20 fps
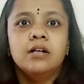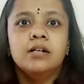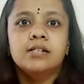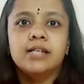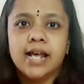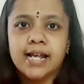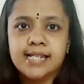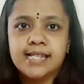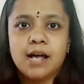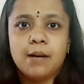
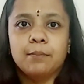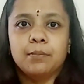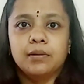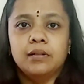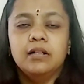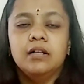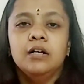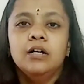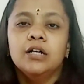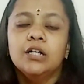
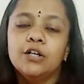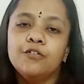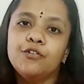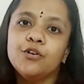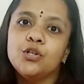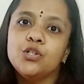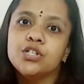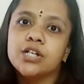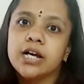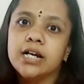Example, if your
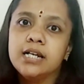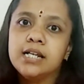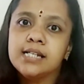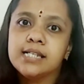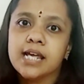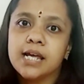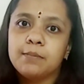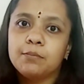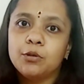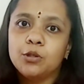child is
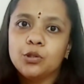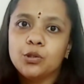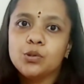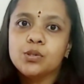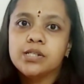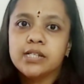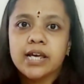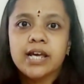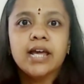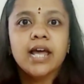able to
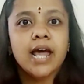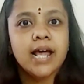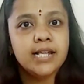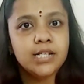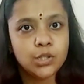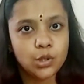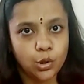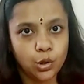say yes